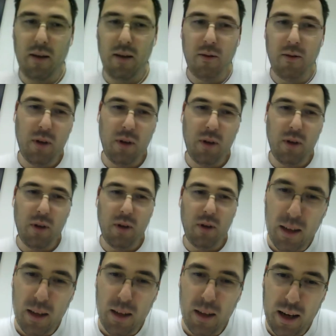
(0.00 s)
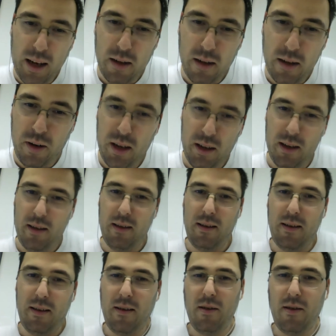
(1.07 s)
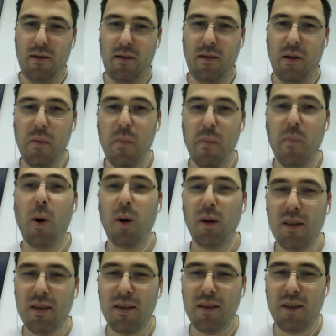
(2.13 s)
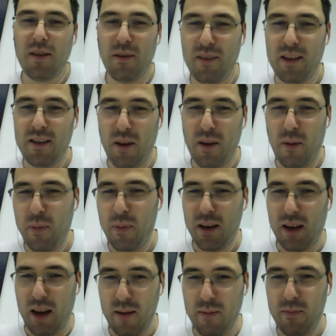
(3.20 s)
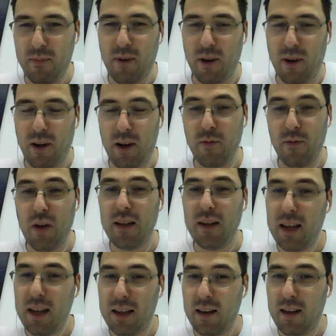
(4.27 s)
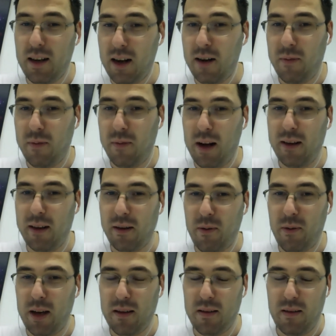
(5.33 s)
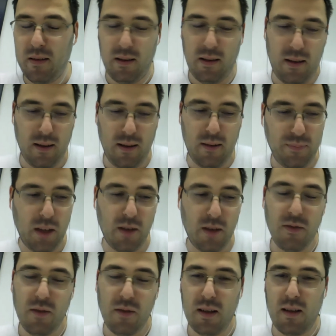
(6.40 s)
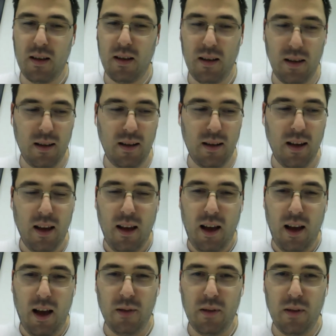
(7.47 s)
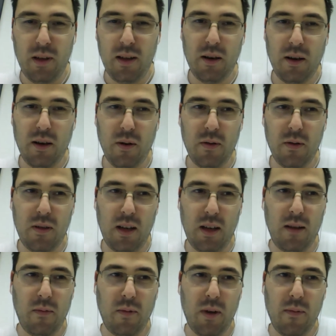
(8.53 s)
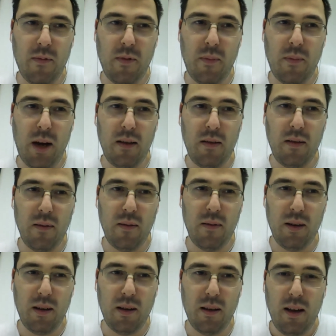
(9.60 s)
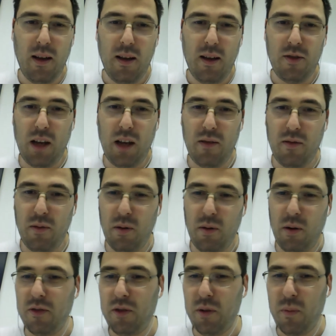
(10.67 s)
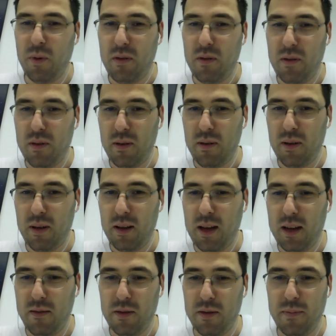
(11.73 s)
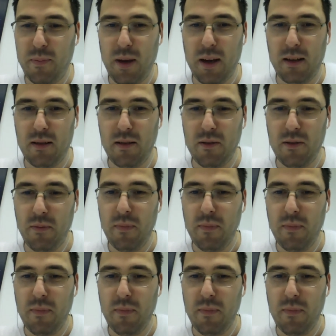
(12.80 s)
can definitely agree on the importance of this topic, and we at NetGain are quite interested in how this goes, and we might even try to contribute in that respect too.